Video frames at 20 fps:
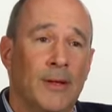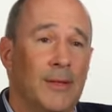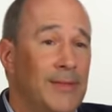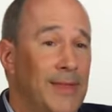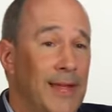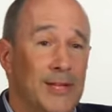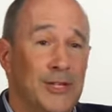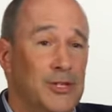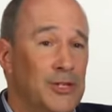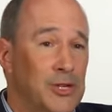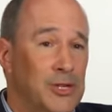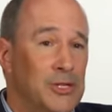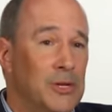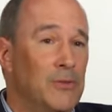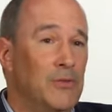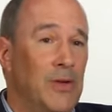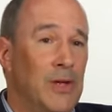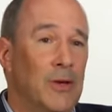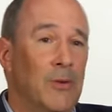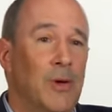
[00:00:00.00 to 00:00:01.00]
That's just
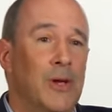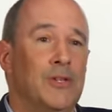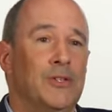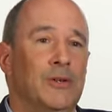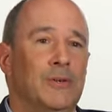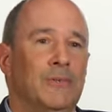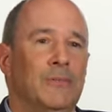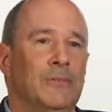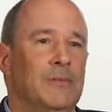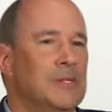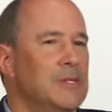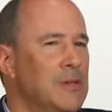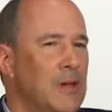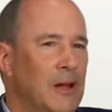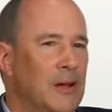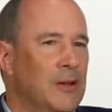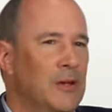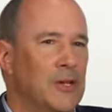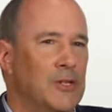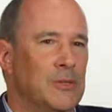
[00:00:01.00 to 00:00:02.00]
configuration. It's not
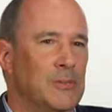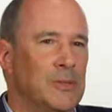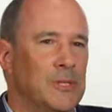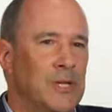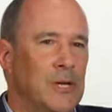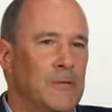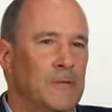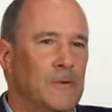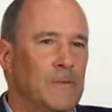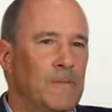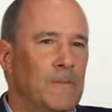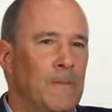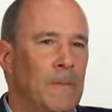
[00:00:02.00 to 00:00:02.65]
a customization.